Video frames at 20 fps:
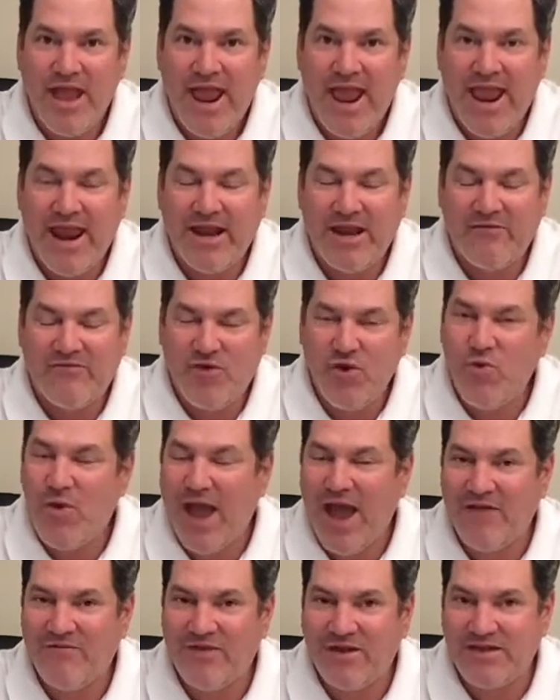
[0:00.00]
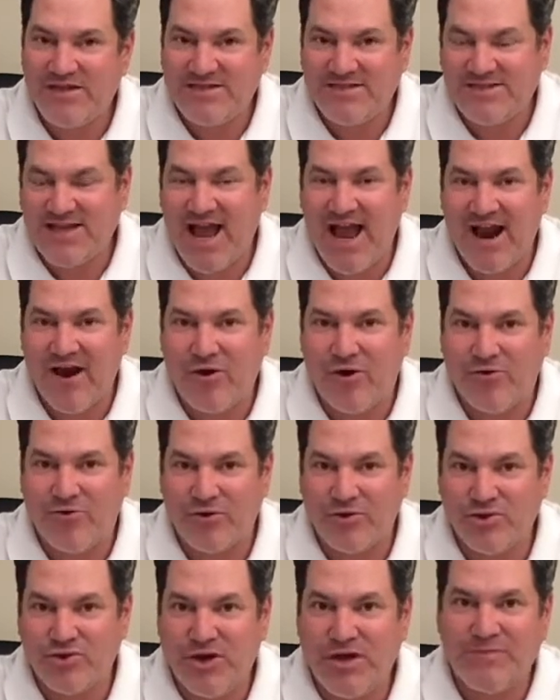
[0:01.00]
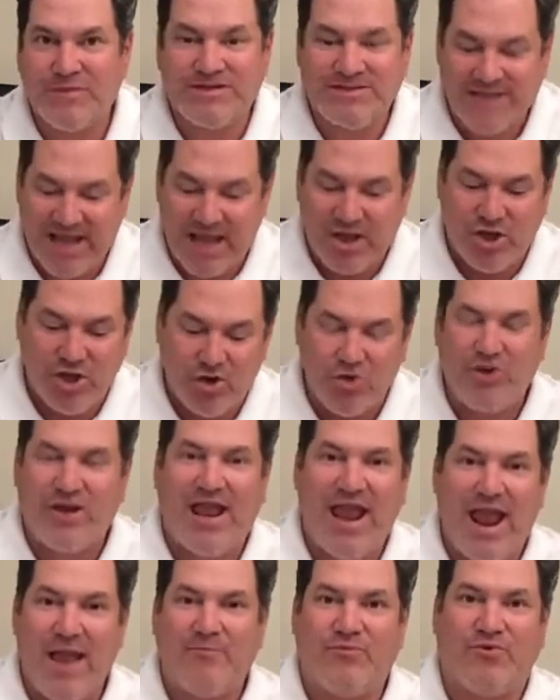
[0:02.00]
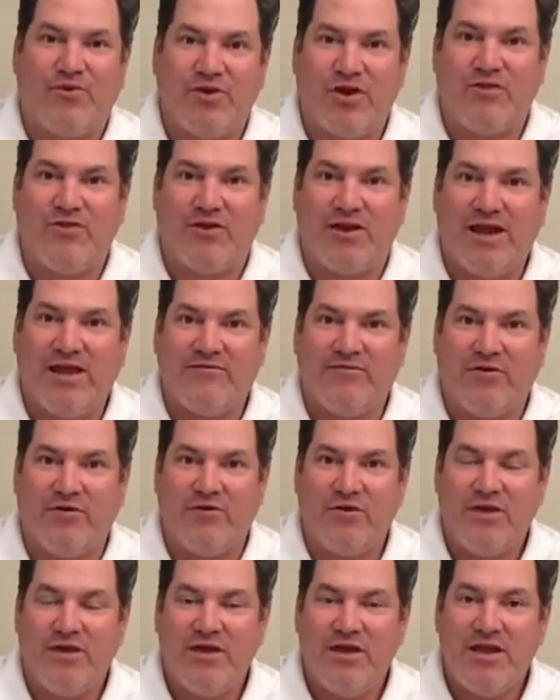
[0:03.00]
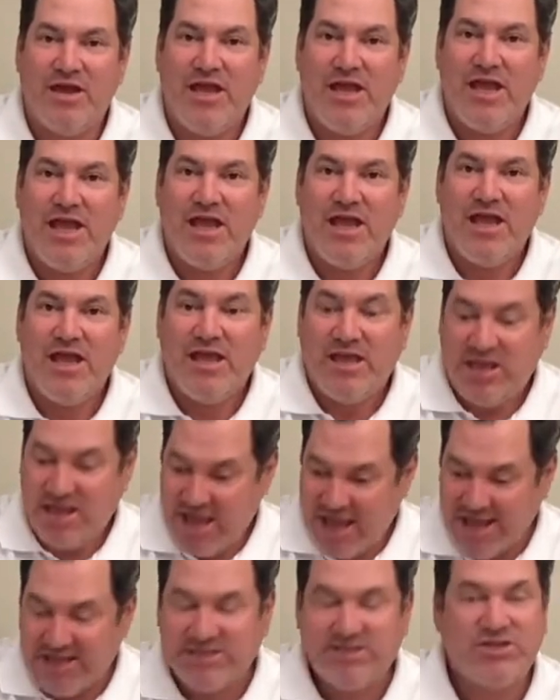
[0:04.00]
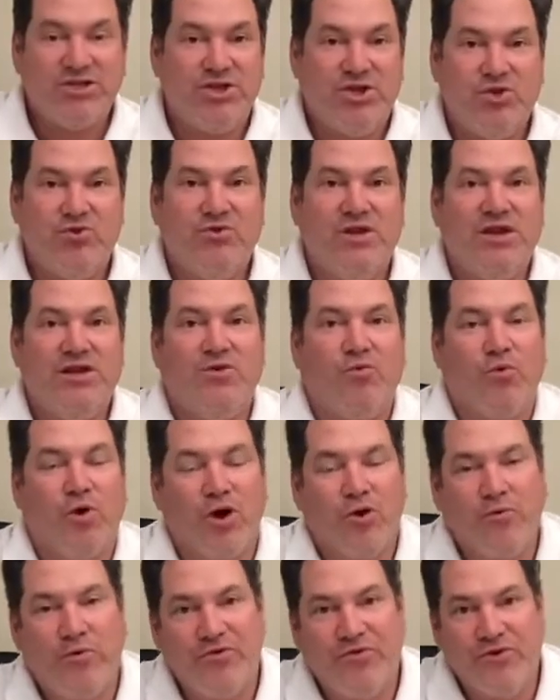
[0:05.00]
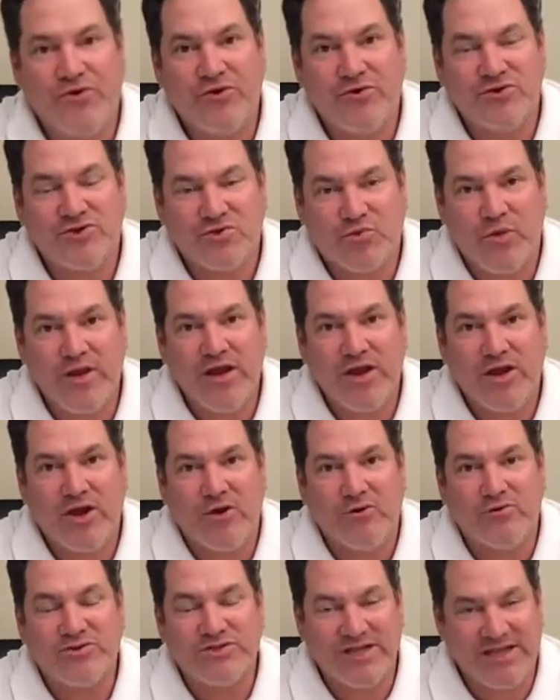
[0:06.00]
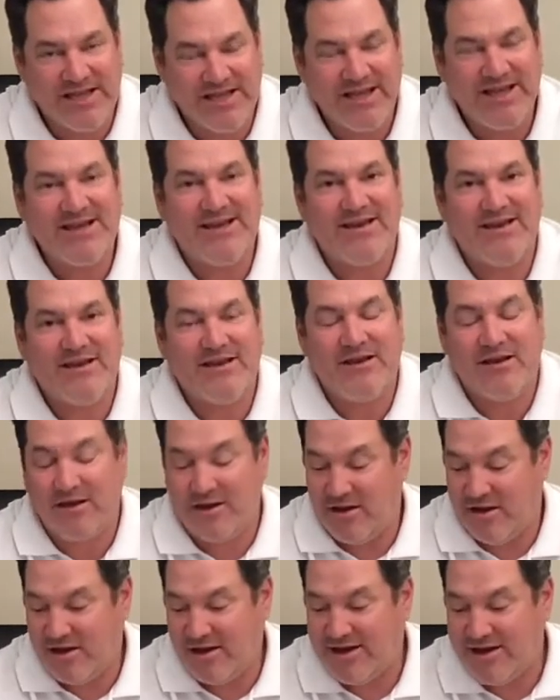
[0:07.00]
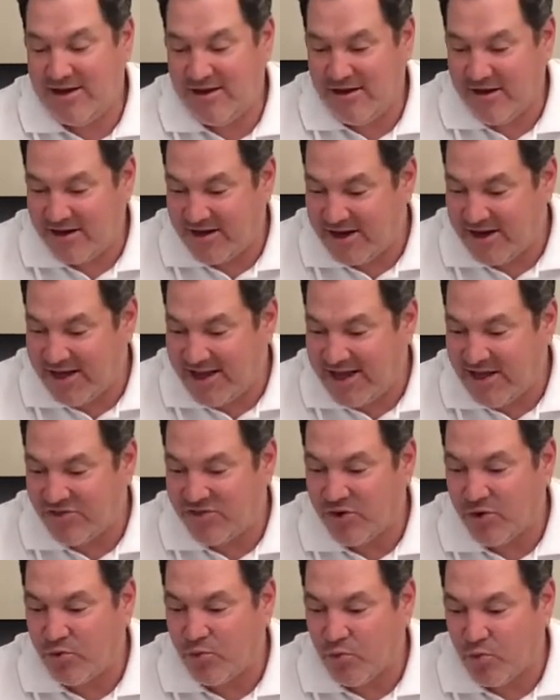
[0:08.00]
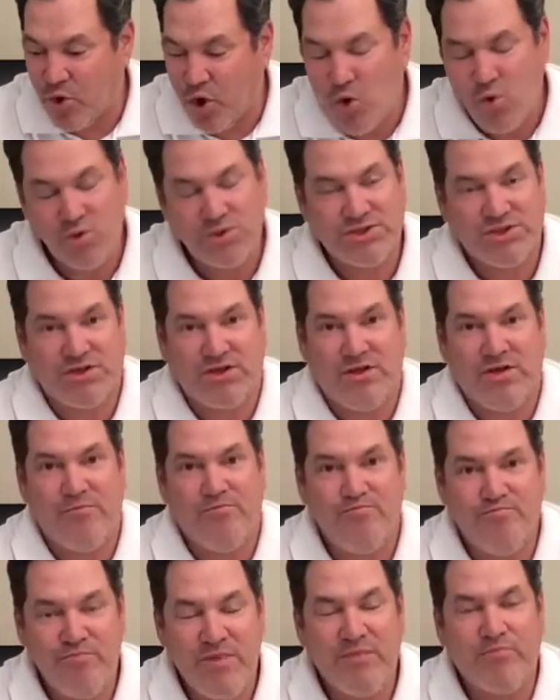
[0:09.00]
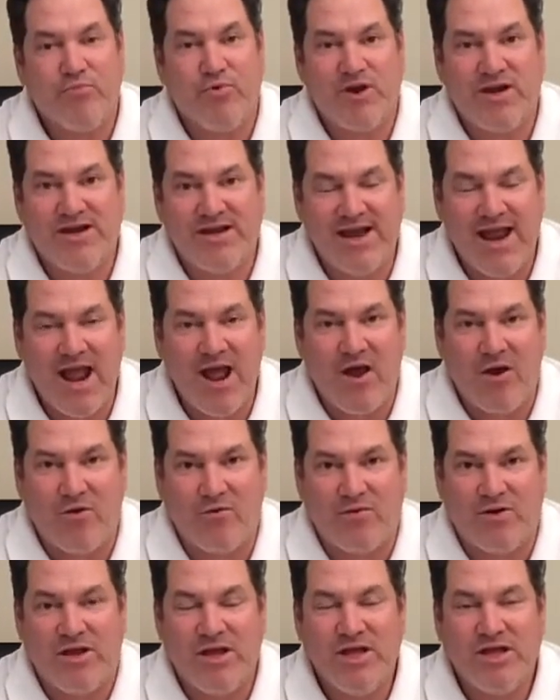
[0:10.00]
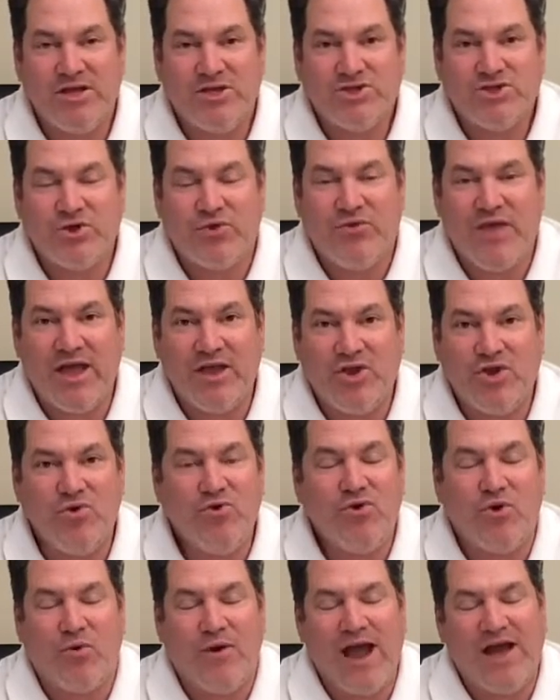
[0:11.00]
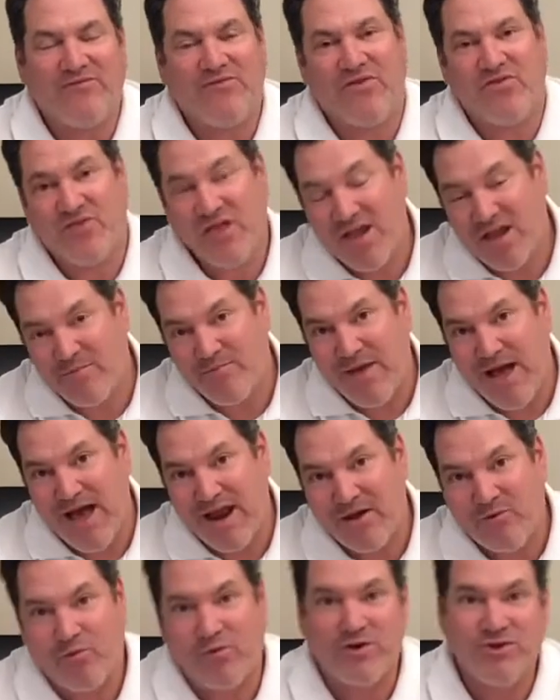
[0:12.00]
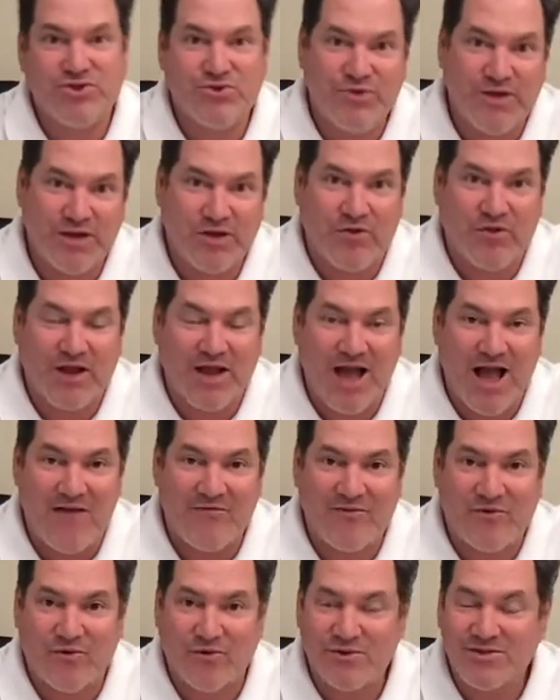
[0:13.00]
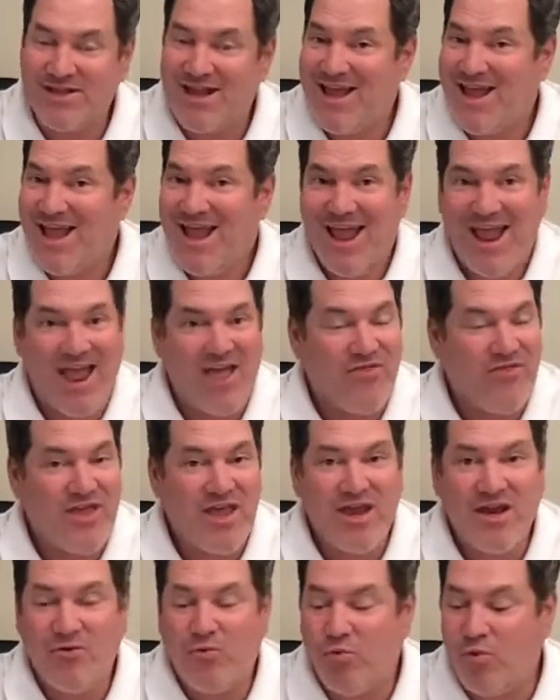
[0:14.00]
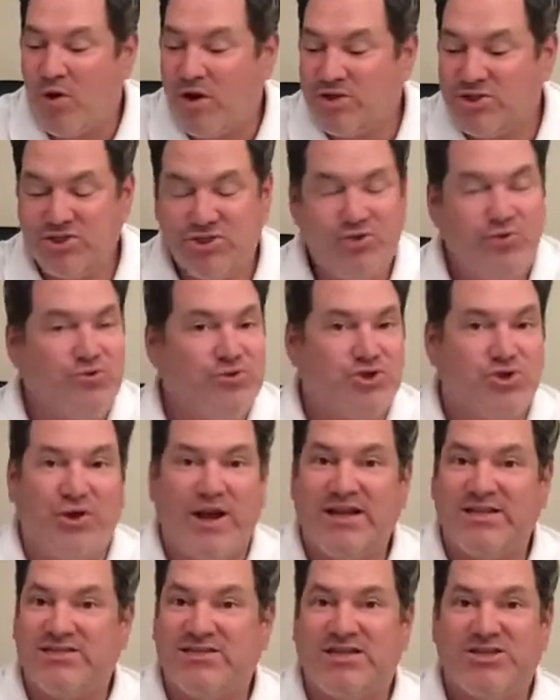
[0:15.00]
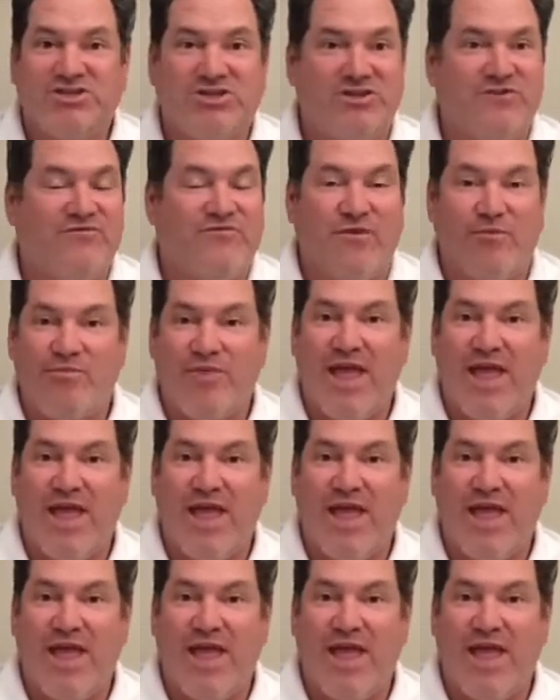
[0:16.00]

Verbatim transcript: And if you have the desire or the dream to take your game to another level, yes, you need to work with your swing coach to get to get the rote memory down so that you don't have to think about it once you get on the golf course. And then once you transition from